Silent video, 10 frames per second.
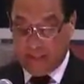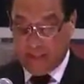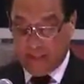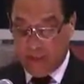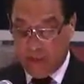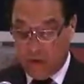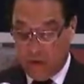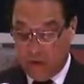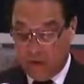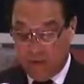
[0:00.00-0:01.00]
that the term
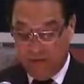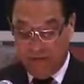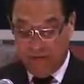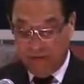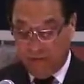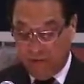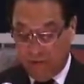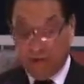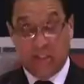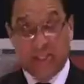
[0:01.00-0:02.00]
limit for
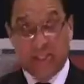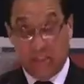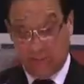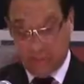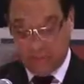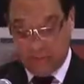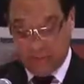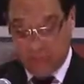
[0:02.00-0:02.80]
the TLEPs